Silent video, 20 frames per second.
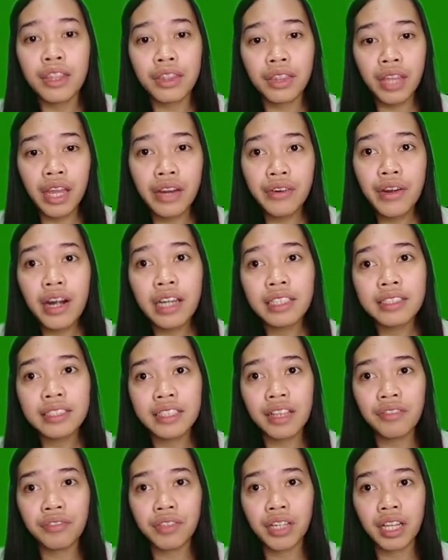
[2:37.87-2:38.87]
There are
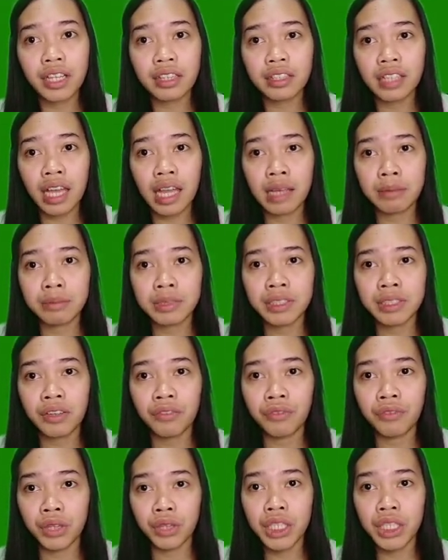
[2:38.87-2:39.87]
several types
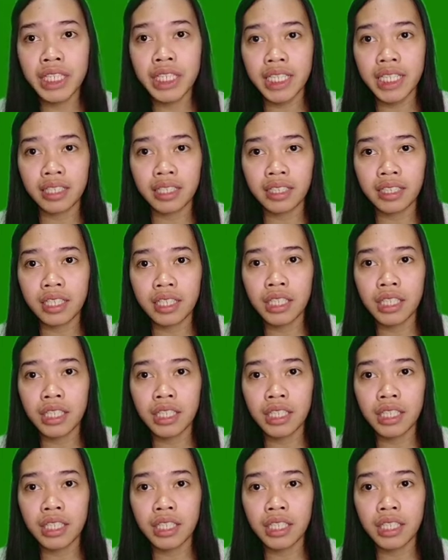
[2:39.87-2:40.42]
of learning,